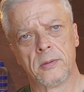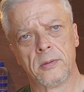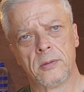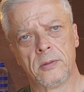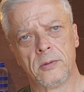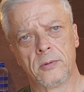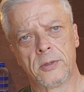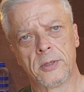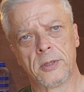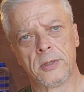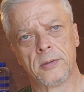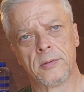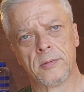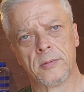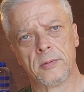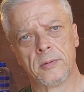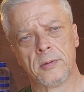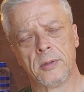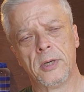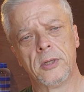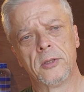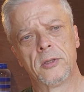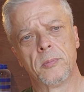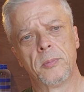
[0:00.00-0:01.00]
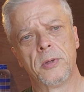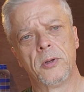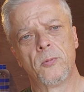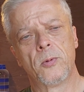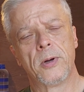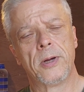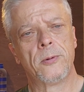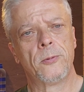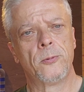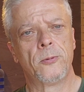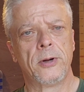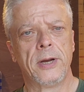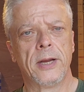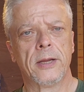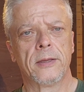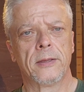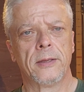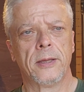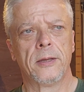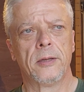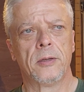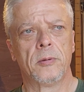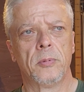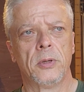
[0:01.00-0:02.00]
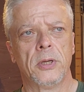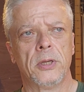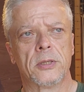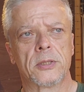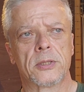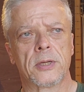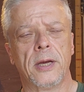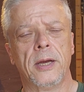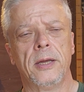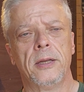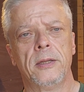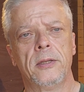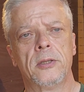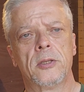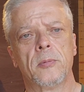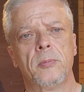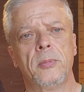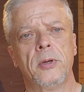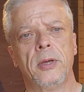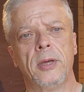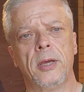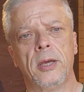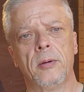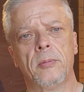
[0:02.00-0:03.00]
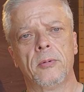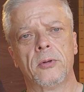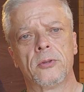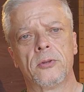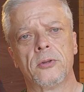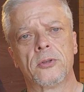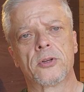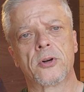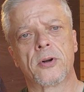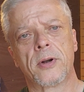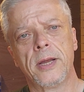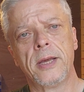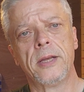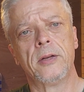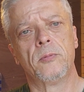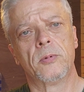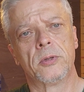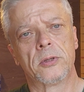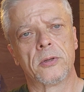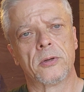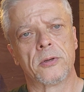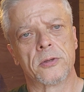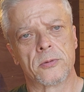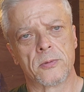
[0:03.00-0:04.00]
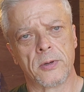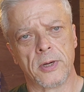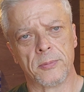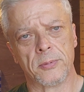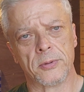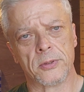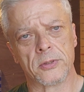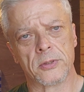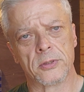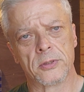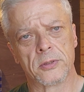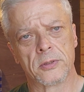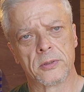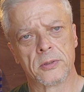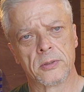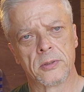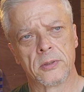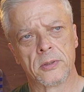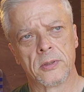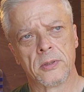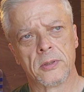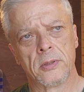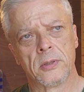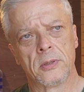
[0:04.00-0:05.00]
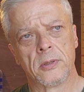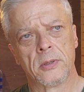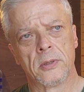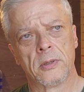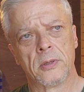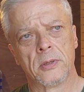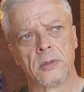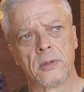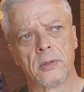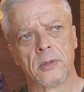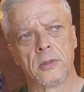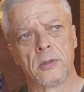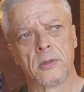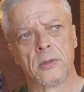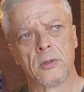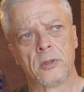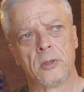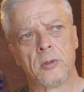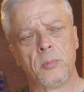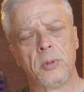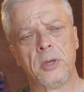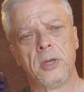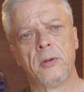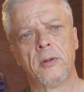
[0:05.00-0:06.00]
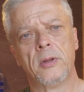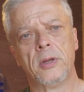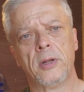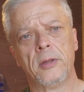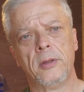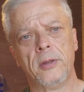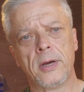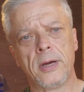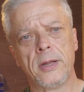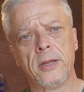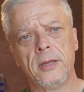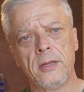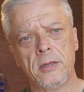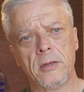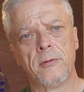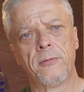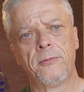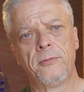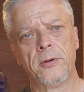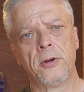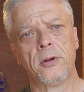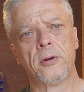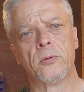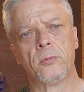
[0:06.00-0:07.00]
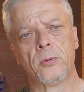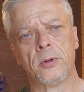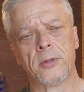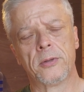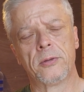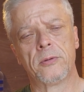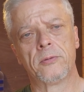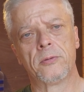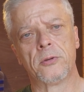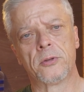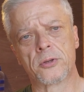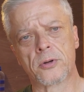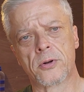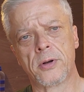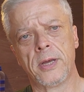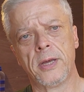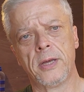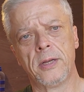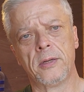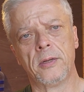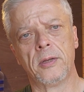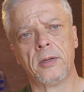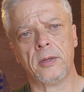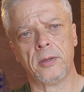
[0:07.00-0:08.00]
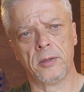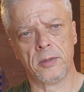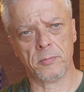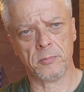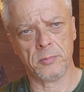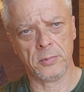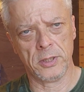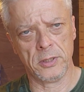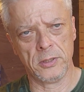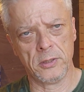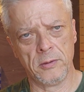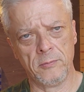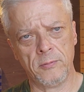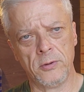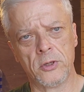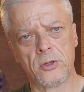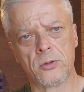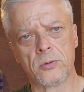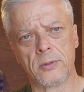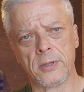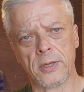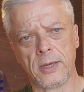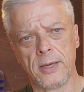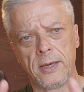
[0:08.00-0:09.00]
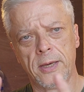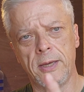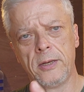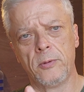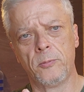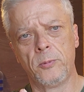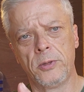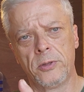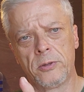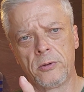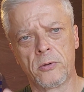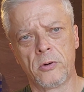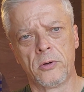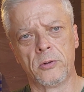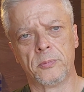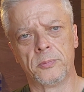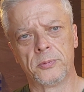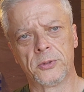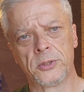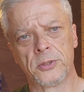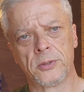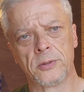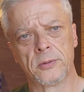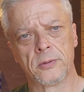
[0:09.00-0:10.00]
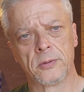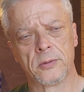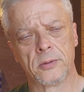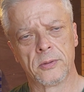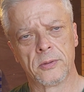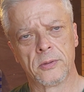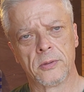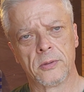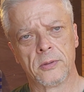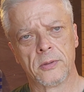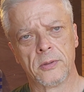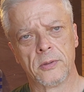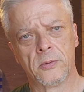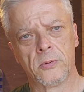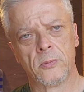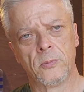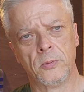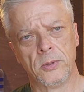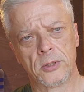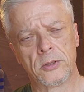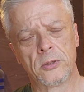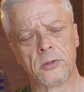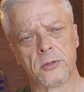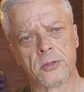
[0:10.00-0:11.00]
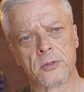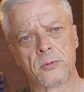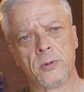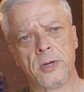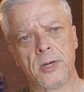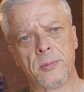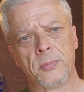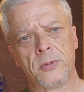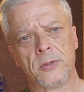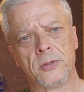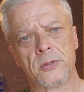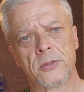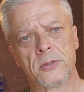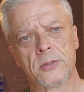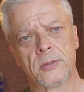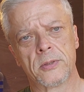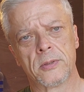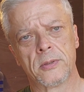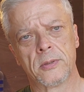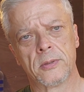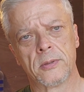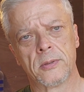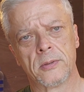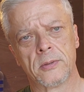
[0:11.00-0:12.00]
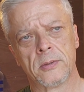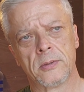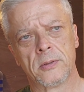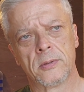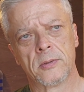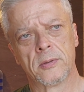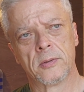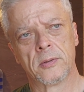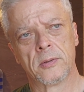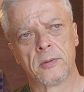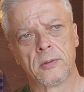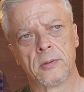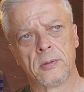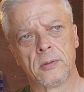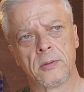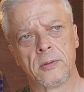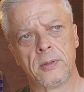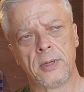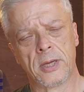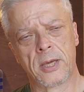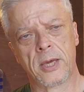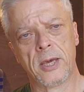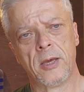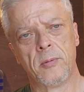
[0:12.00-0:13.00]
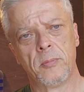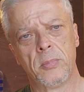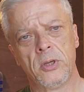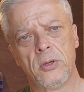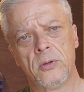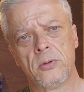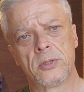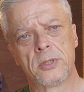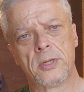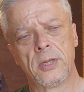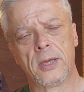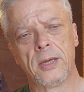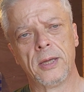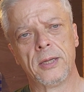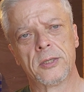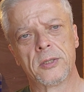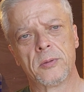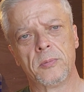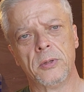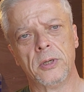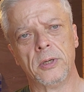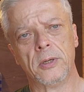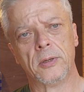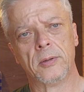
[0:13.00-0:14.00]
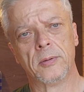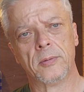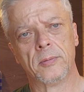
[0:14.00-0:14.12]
Okay? And to be well regulated means I need to be able to train with those weapons. To be not interfered with, to train individually and with groups with those weapons that can be used against me.